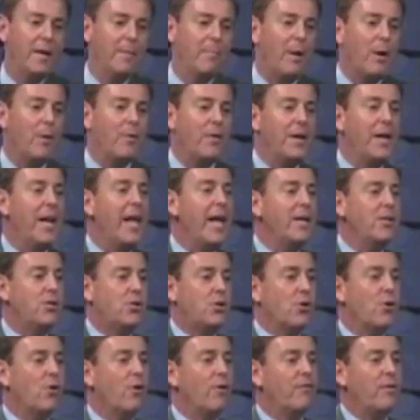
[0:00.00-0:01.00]
about the
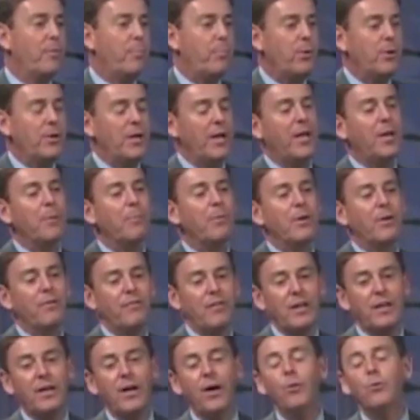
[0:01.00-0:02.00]
nature of the predicament of
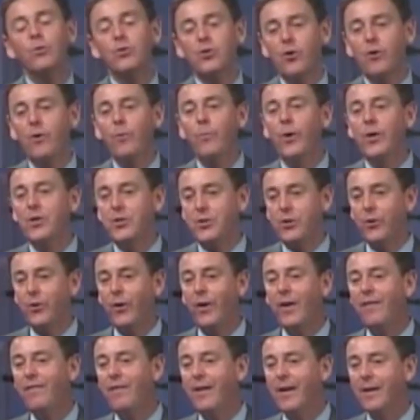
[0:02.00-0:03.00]
the culture in which they're
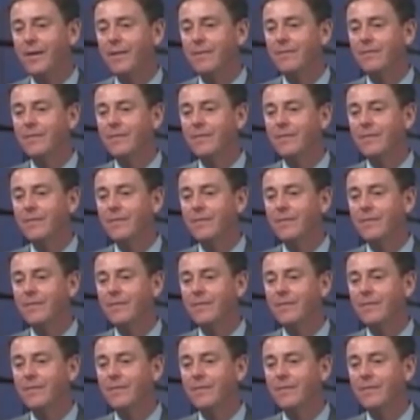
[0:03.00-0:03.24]
living.